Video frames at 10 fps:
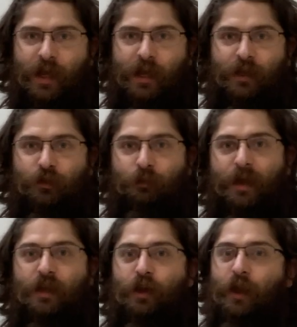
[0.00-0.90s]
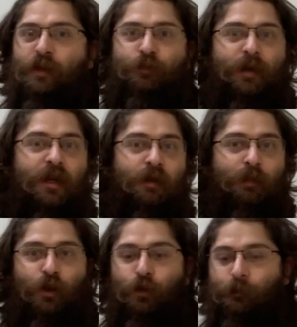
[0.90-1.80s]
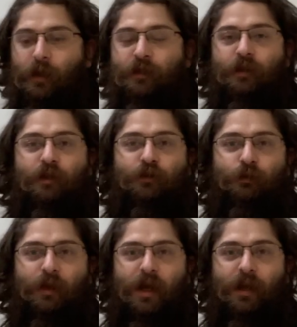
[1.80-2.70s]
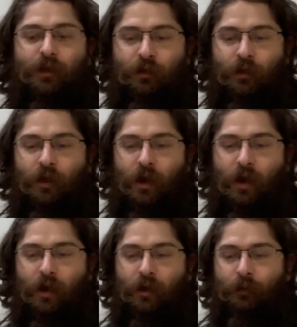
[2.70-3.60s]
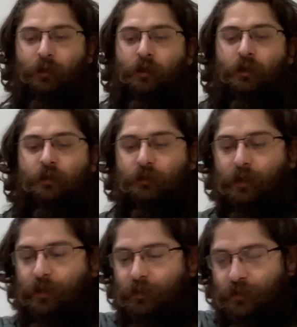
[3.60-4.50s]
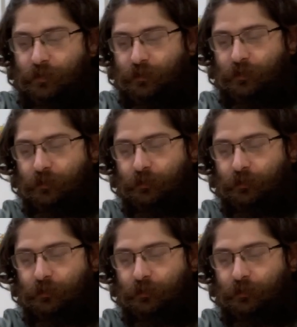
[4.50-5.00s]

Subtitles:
and make as many butterflies as you like. So yeah, this is,